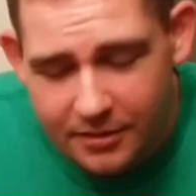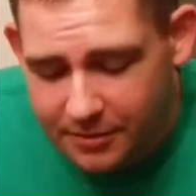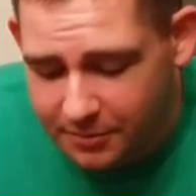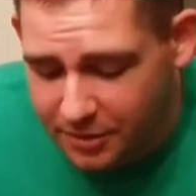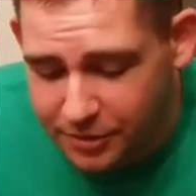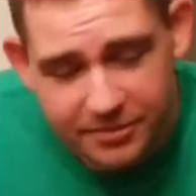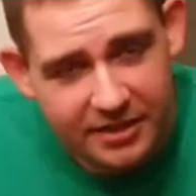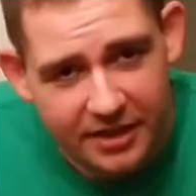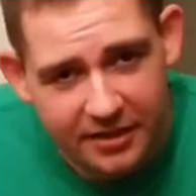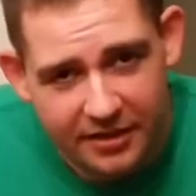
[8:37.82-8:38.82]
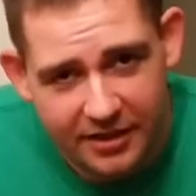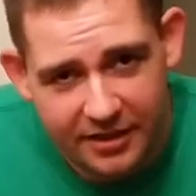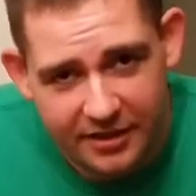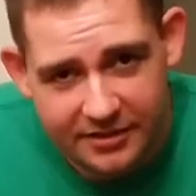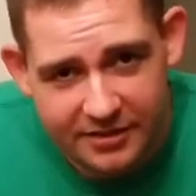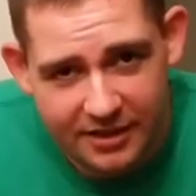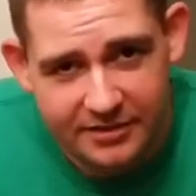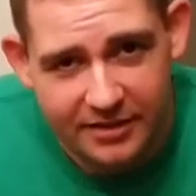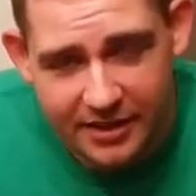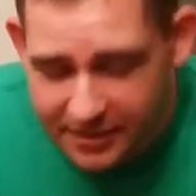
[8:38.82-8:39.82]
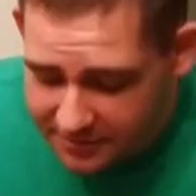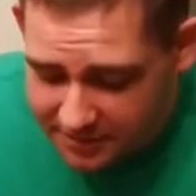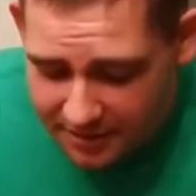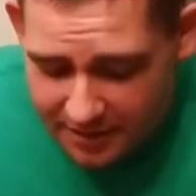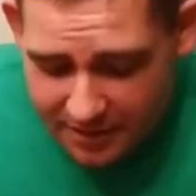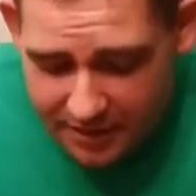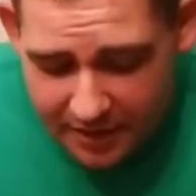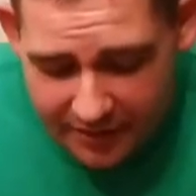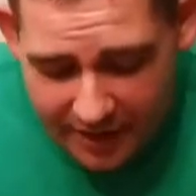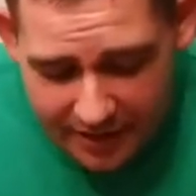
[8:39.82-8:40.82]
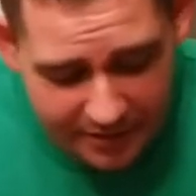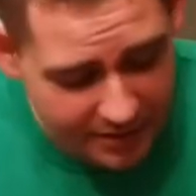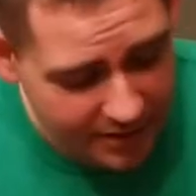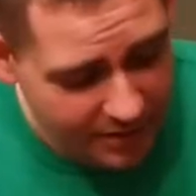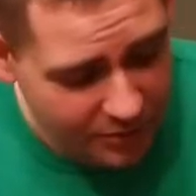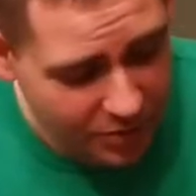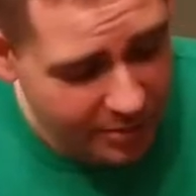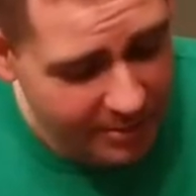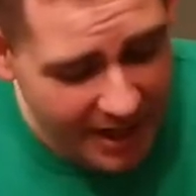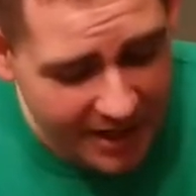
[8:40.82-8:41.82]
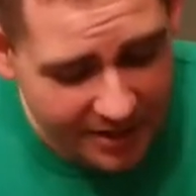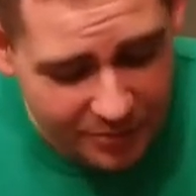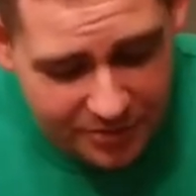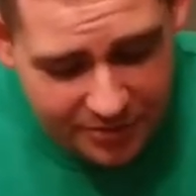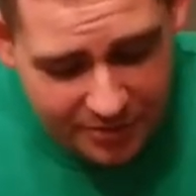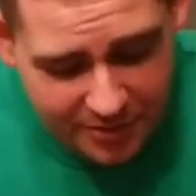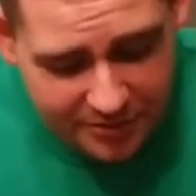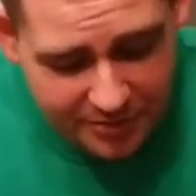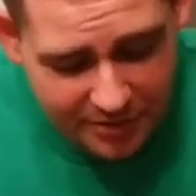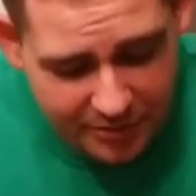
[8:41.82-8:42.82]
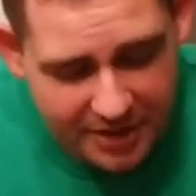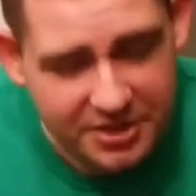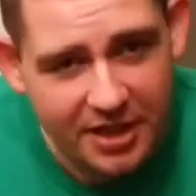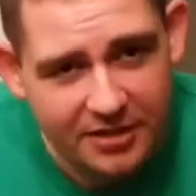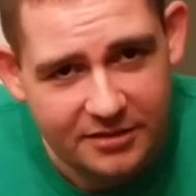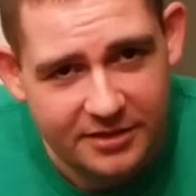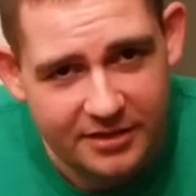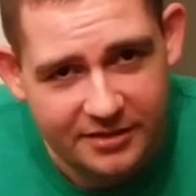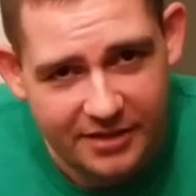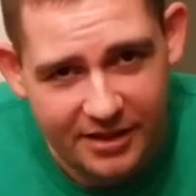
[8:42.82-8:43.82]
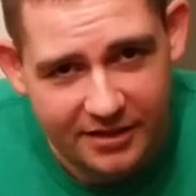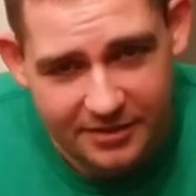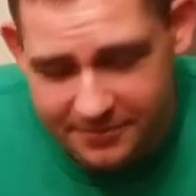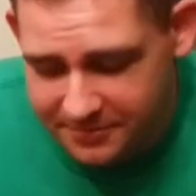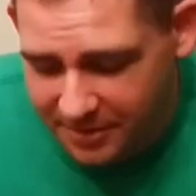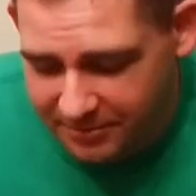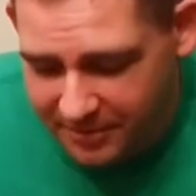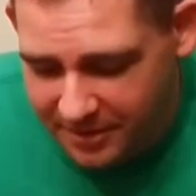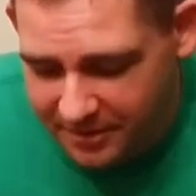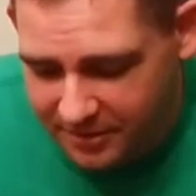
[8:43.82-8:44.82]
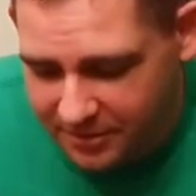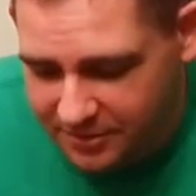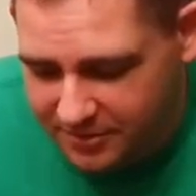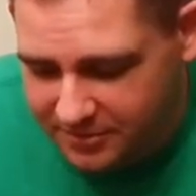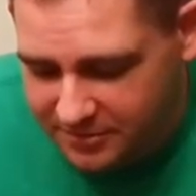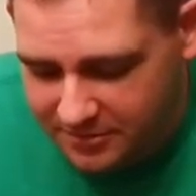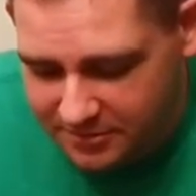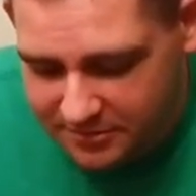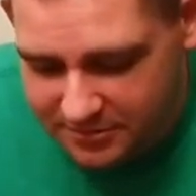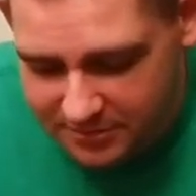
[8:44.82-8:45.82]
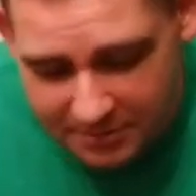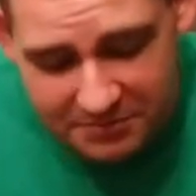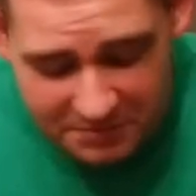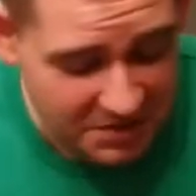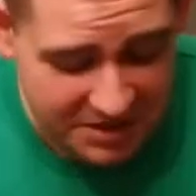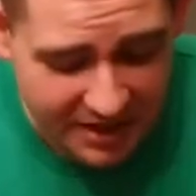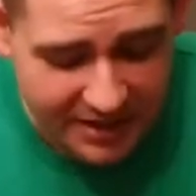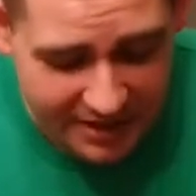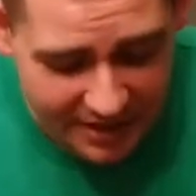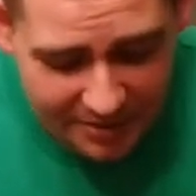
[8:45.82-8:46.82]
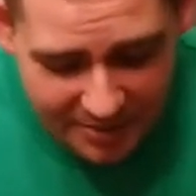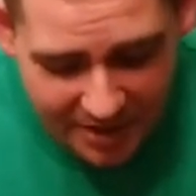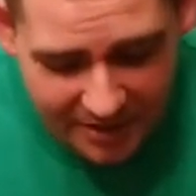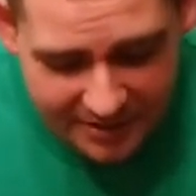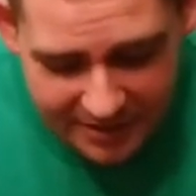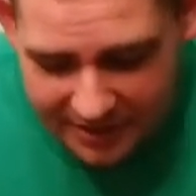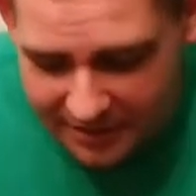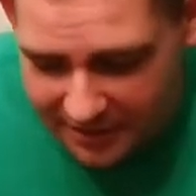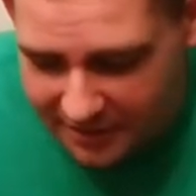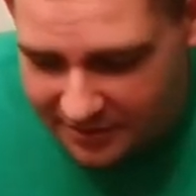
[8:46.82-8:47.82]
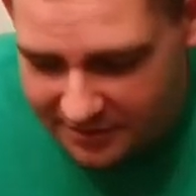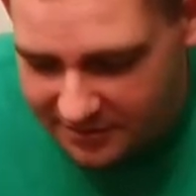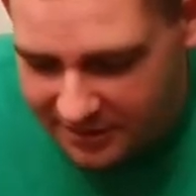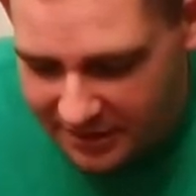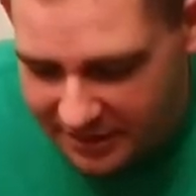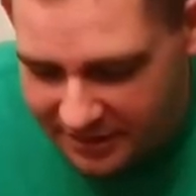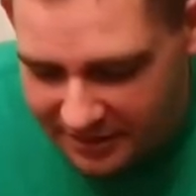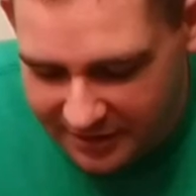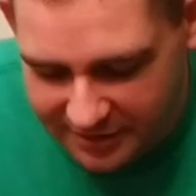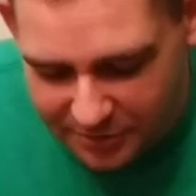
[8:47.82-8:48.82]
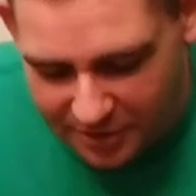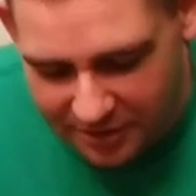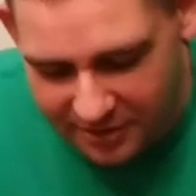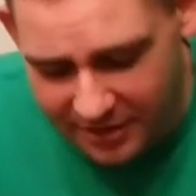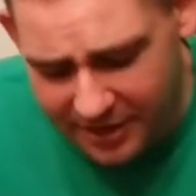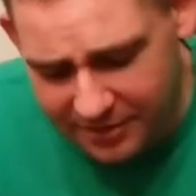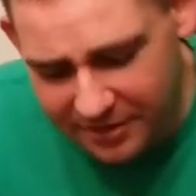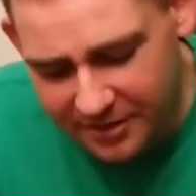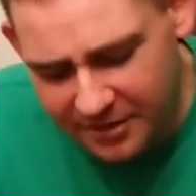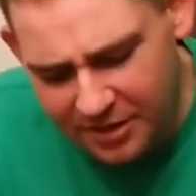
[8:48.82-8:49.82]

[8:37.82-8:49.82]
balloons out of the insides of these, and then we'll be back and we'll do the ones with the white chocolate, the design in them. I'm excited now, to be honest. I didn't think these were going to turn out. The